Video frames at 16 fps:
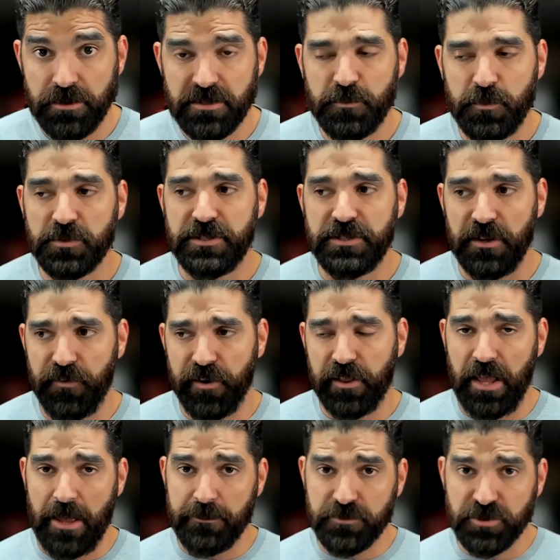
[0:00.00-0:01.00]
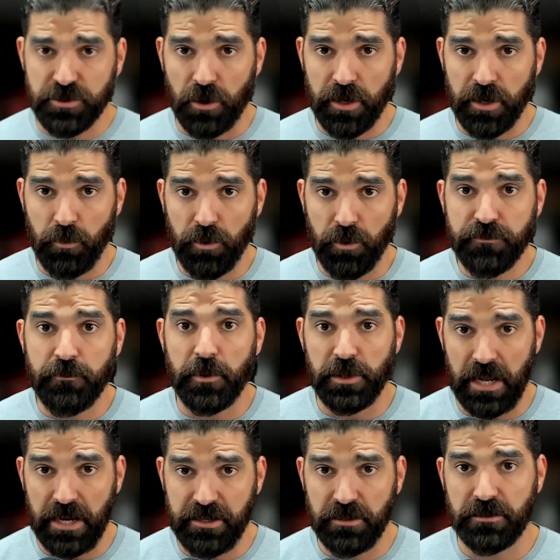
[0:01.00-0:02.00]
Specifically, I'm starting with
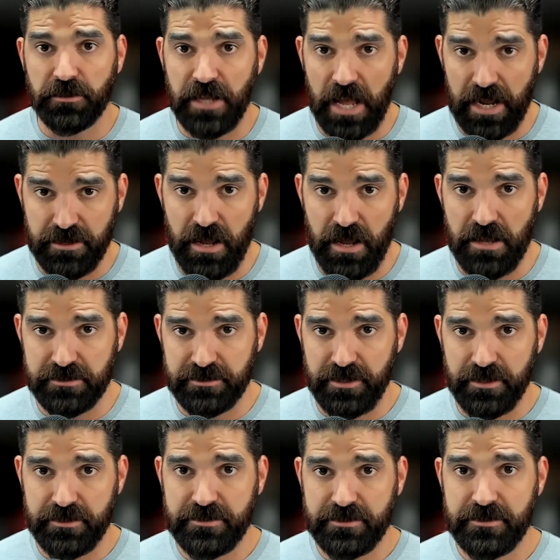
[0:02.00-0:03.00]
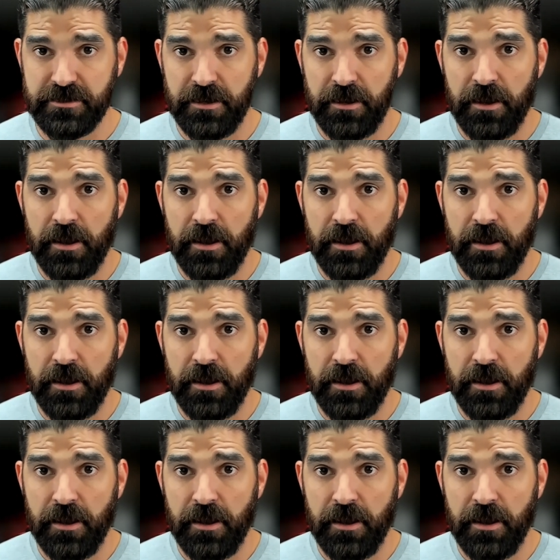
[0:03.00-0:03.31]
molecular diagnostics.